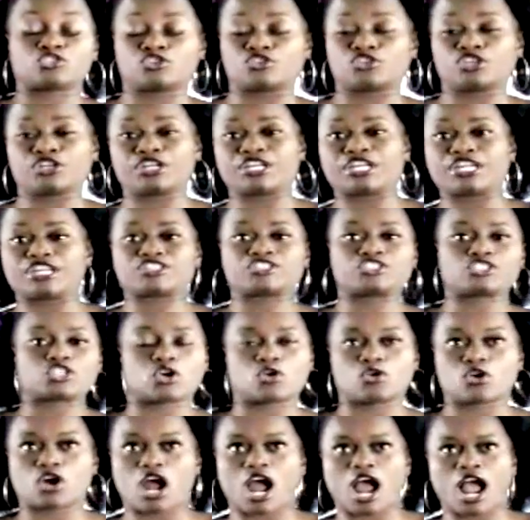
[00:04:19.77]
you know, there is
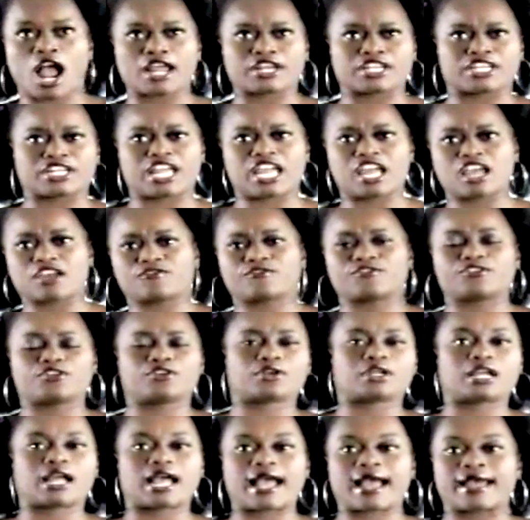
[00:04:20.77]
no God and F
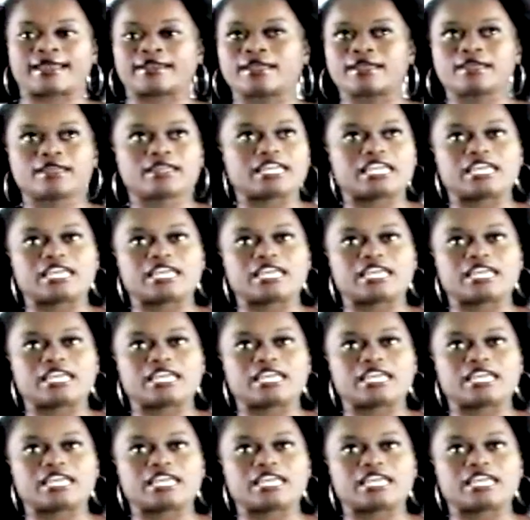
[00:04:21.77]
your God,